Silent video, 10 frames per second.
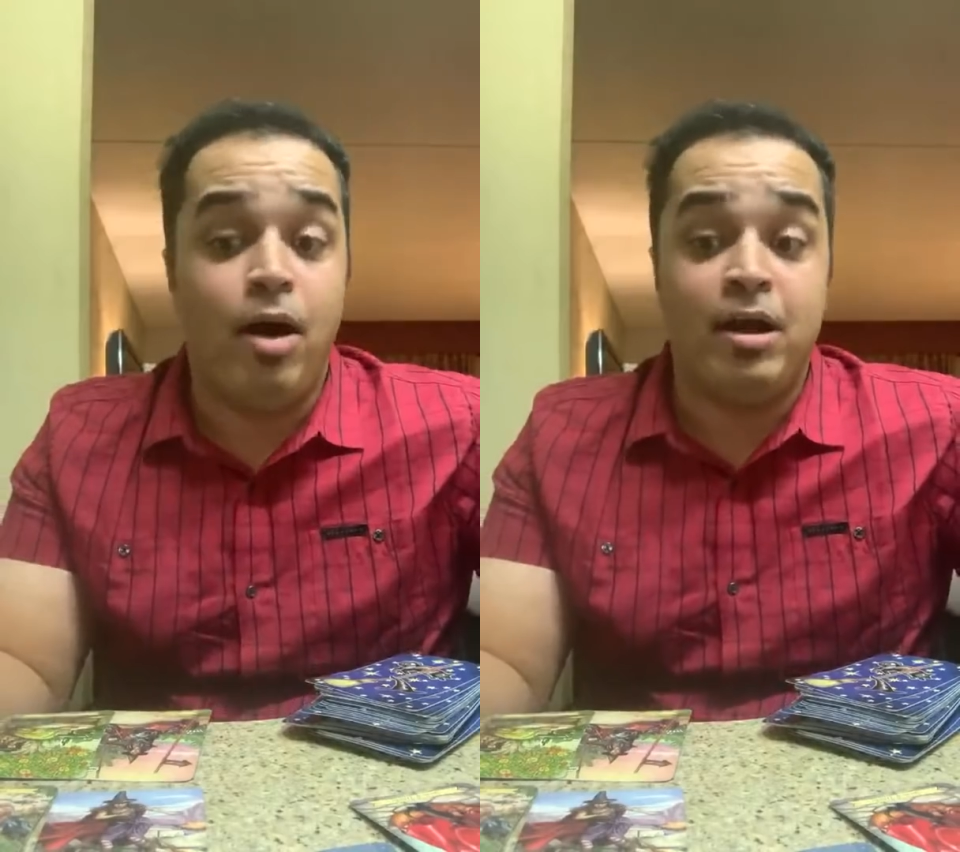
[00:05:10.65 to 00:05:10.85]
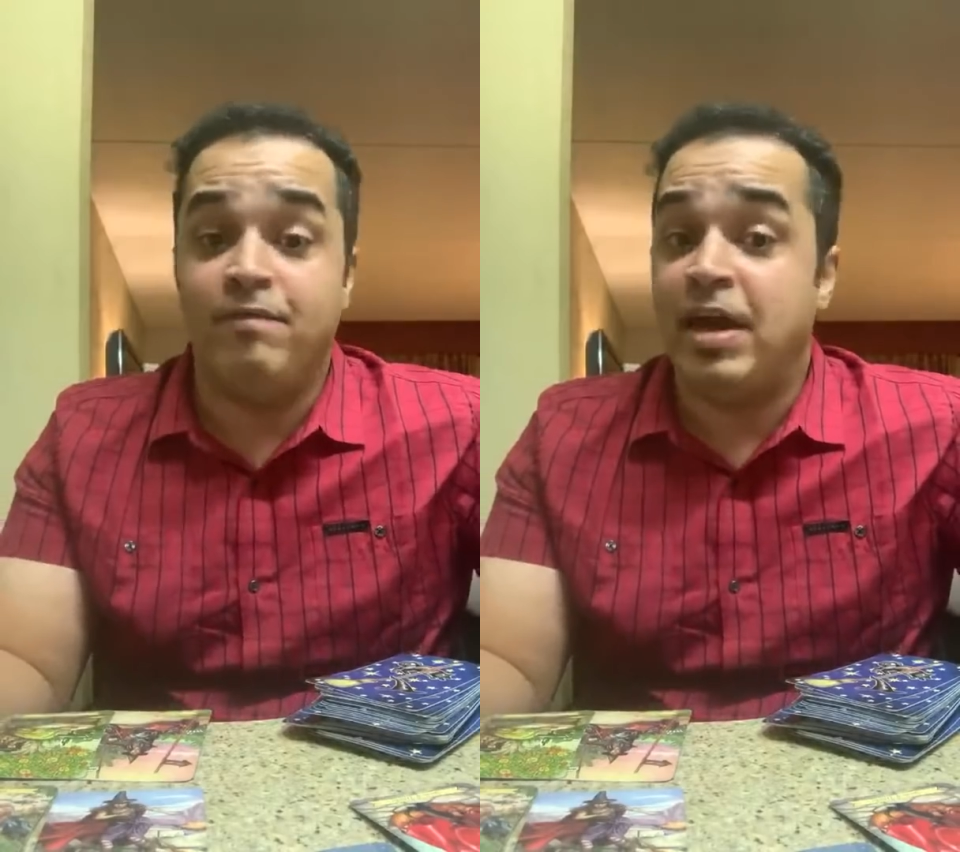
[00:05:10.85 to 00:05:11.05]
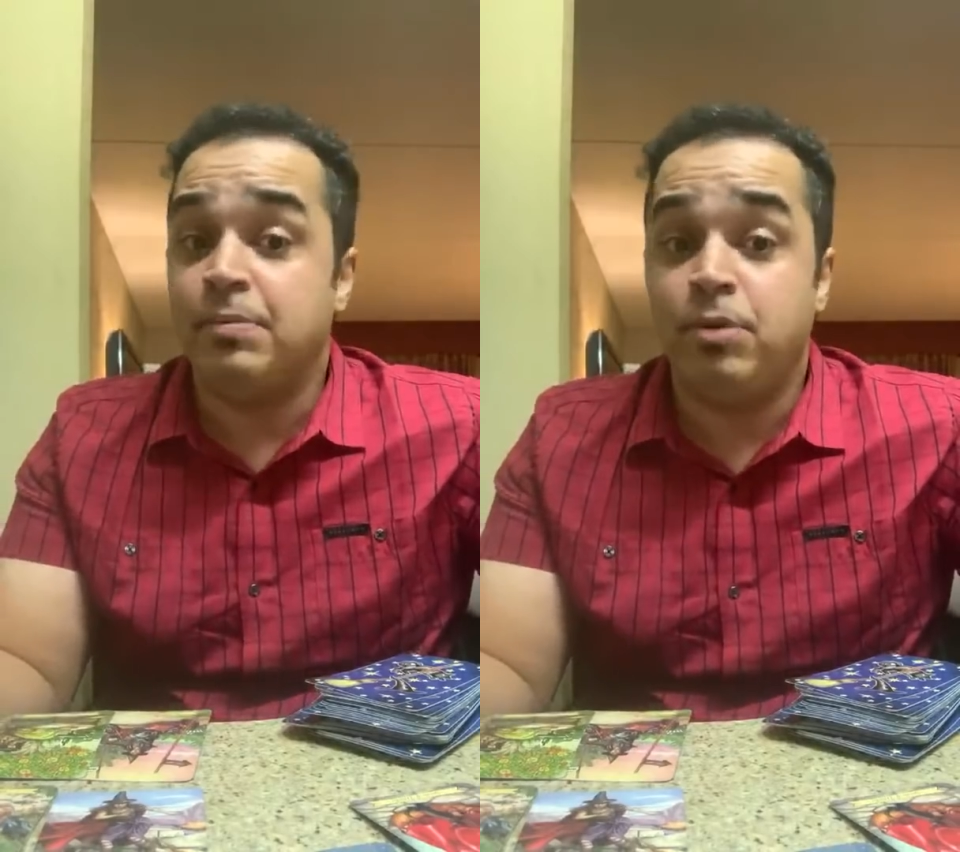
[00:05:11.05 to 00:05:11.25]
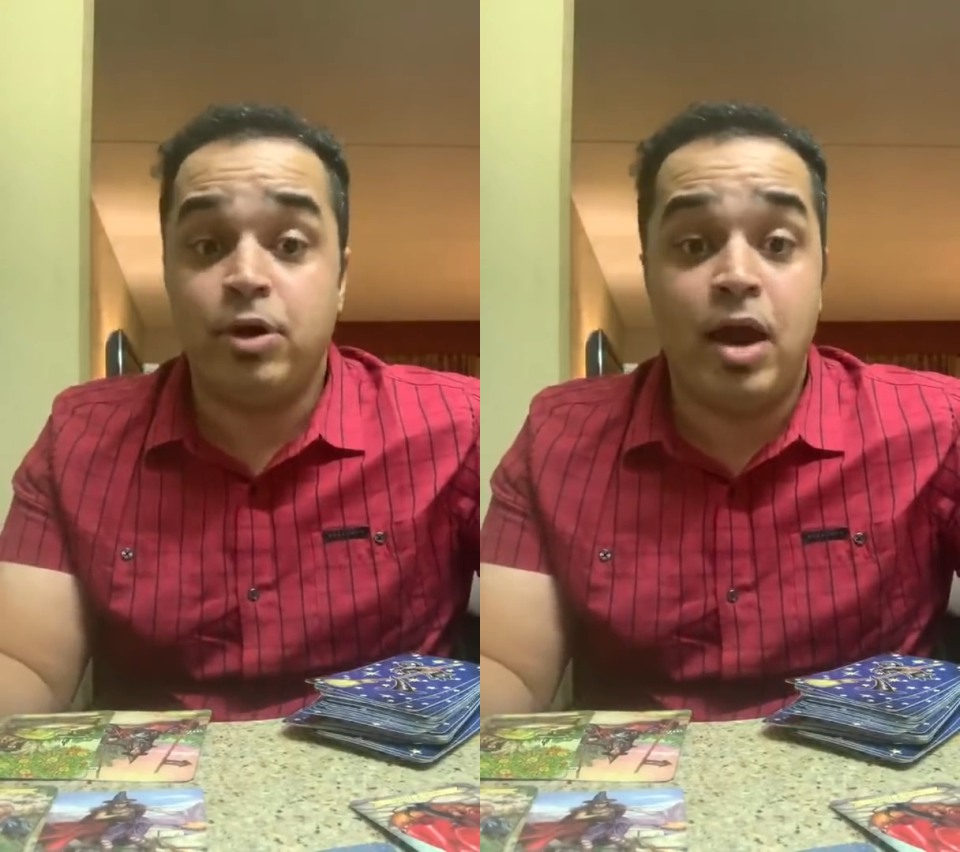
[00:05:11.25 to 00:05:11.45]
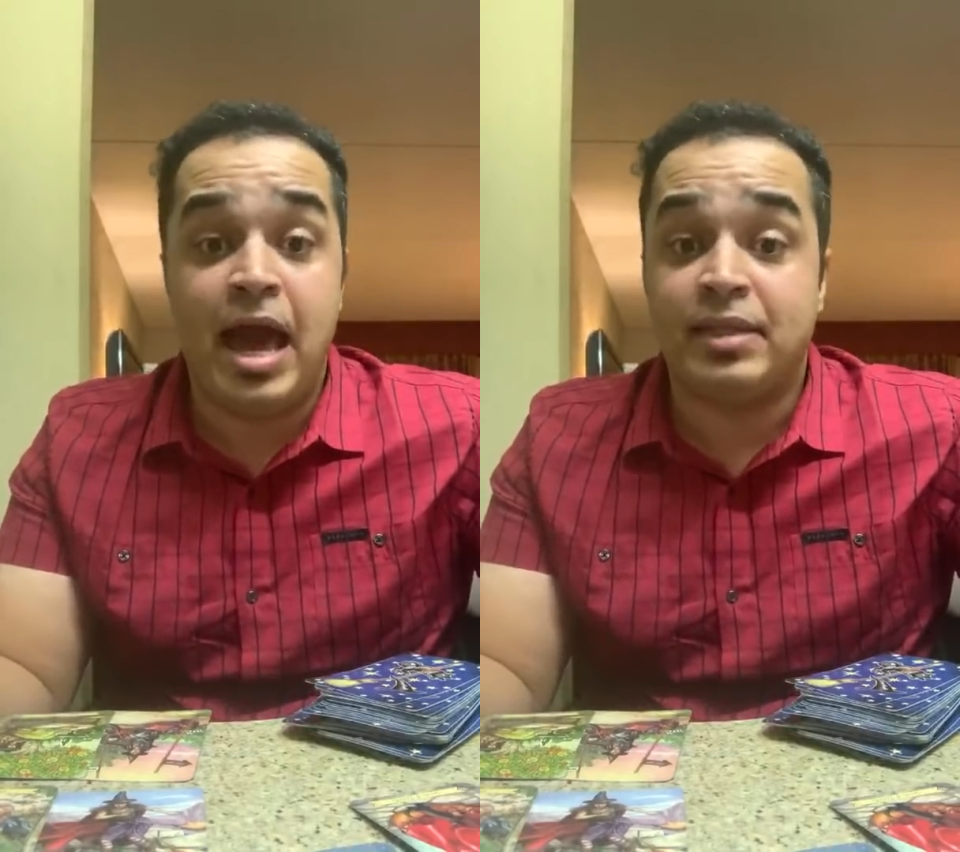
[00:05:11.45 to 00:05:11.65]
how
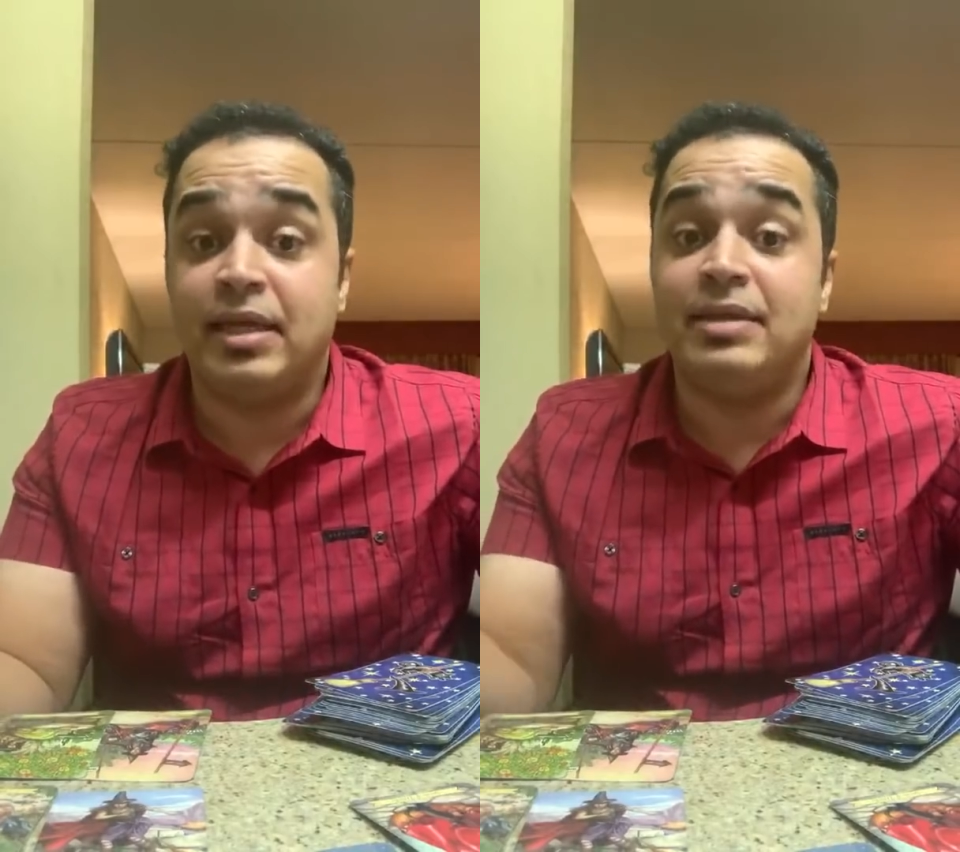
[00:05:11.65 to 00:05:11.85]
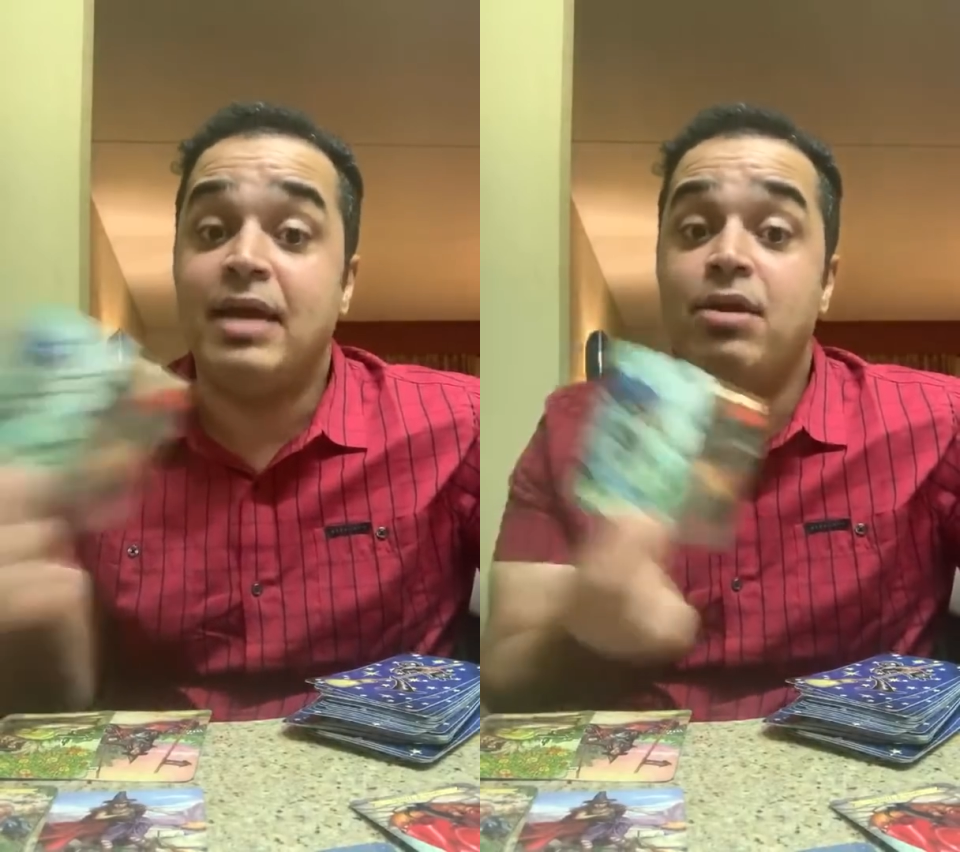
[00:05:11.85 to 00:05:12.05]
unavailable you're acting.